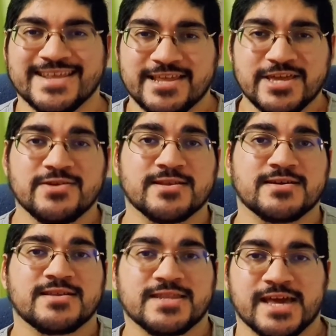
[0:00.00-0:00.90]

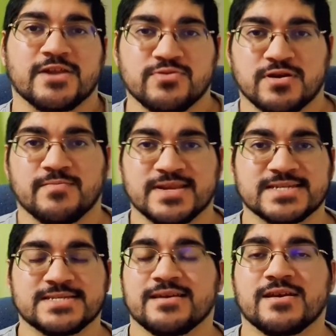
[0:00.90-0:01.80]
regular narrow
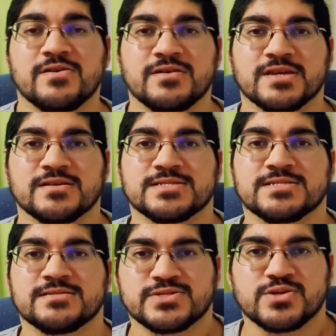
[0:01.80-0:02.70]
complex
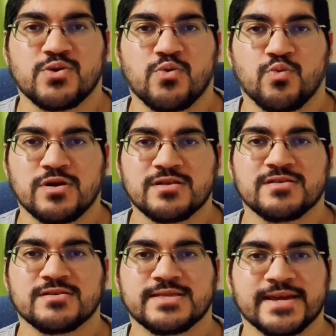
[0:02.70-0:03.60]
tachycardias. So what
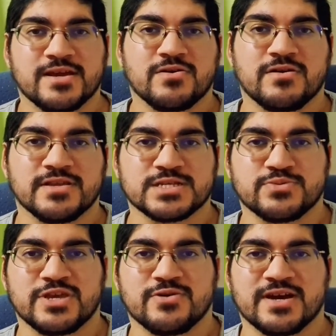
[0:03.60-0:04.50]
are the
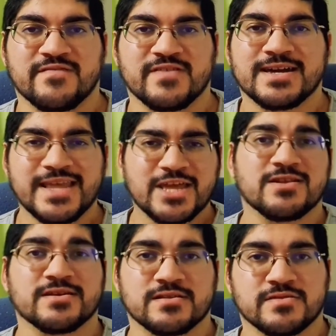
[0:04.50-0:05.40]
tachycardias where you have a
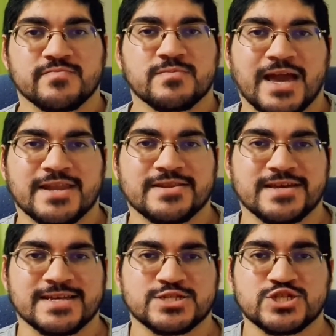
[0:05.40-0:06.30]
regular rhythm and
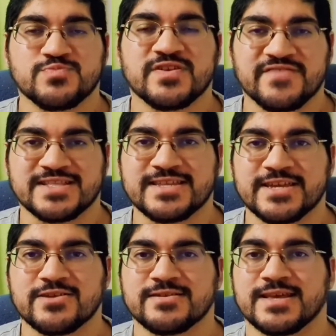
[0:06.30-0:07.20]
a
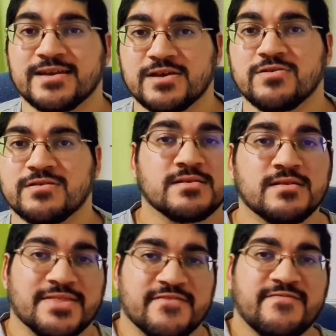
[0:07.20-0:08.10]
supraventricular
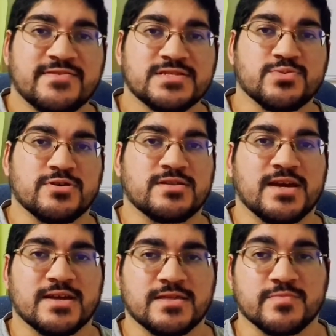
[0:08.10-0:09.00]
tachycardia? And the first one,
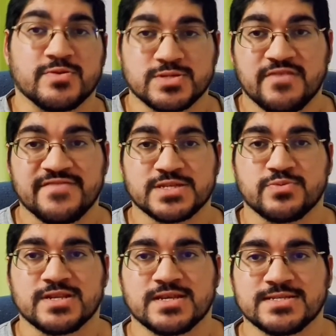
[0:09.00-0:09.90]
and the most obvious
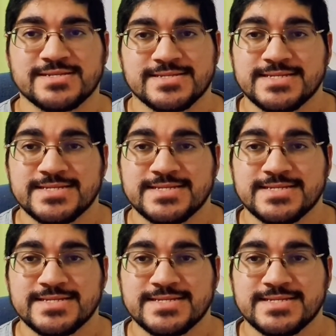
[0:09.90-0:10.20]
one, is